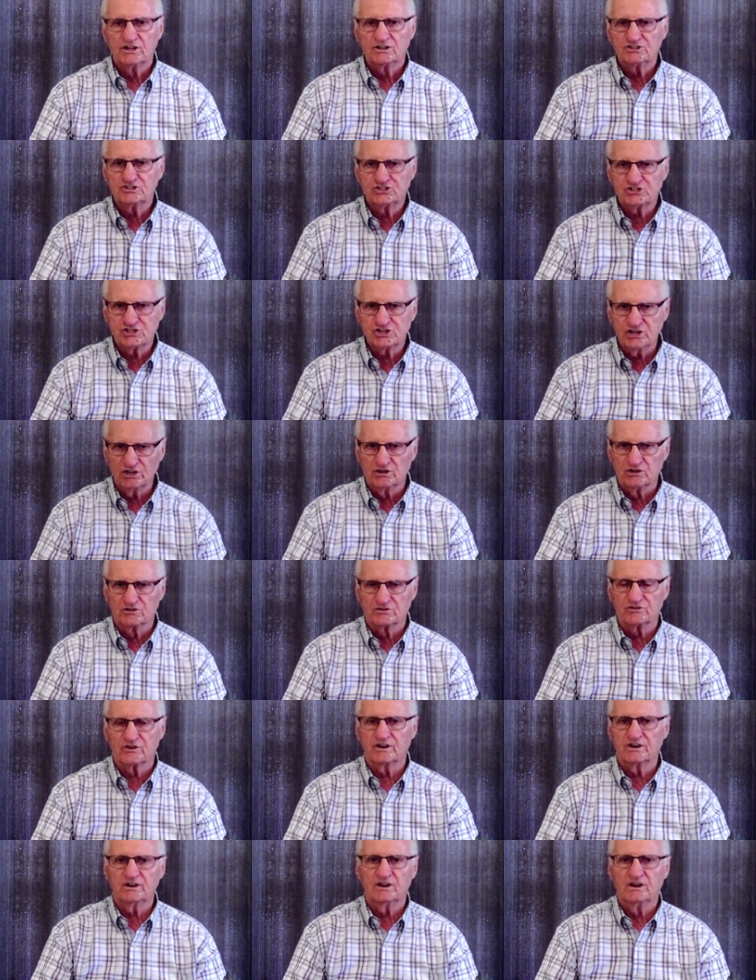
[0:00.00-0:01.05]

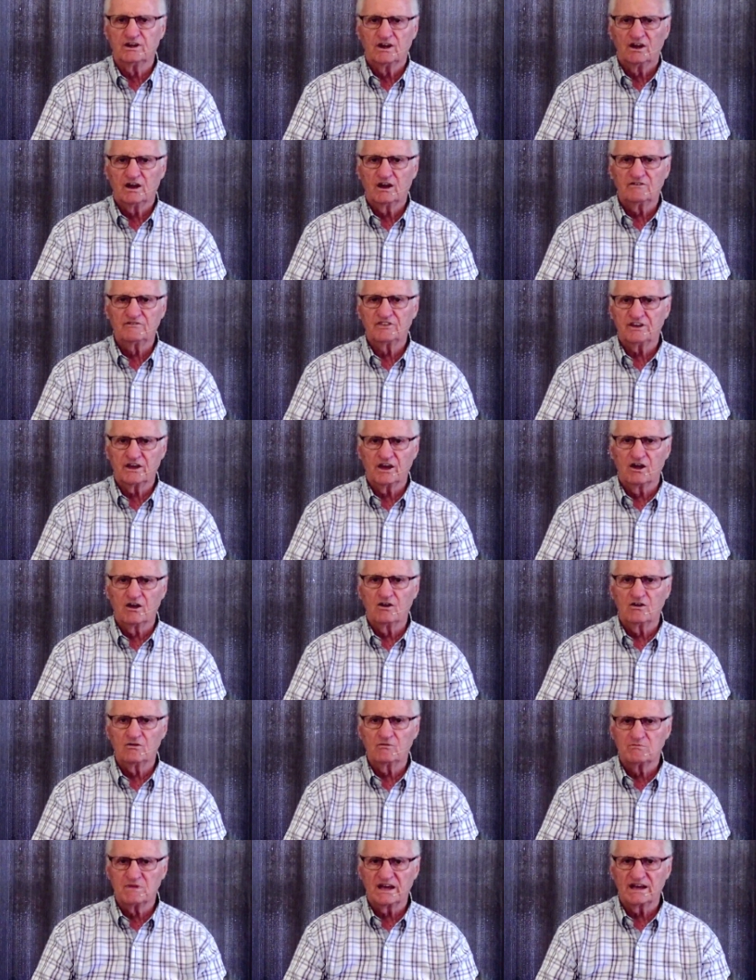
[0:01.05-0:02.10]
children of the
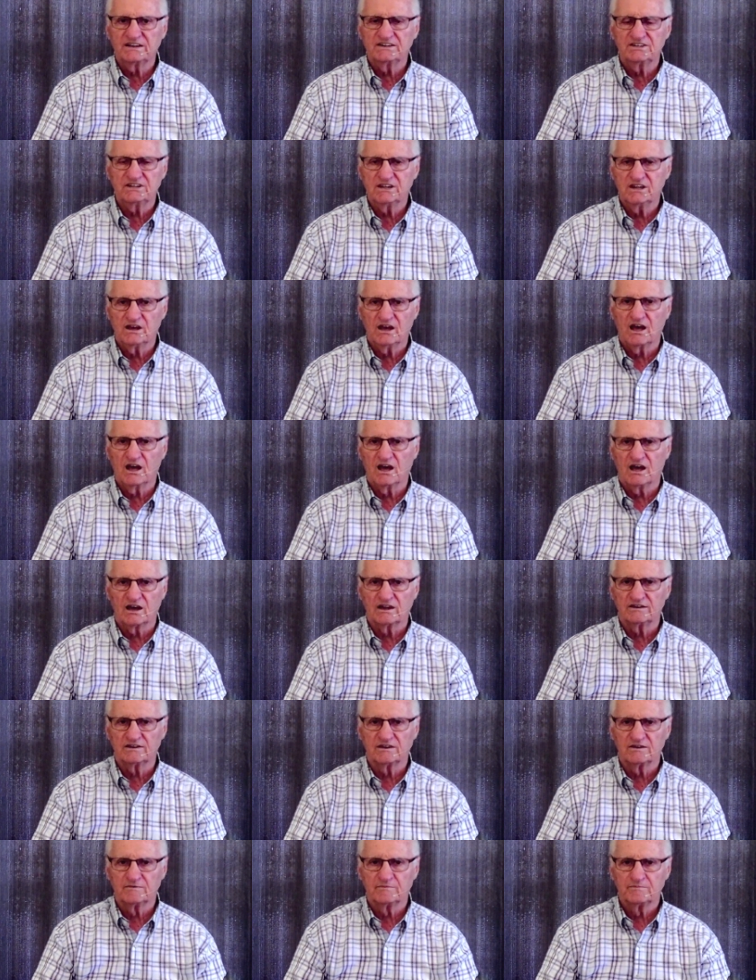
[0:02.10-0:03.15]
Almighty God.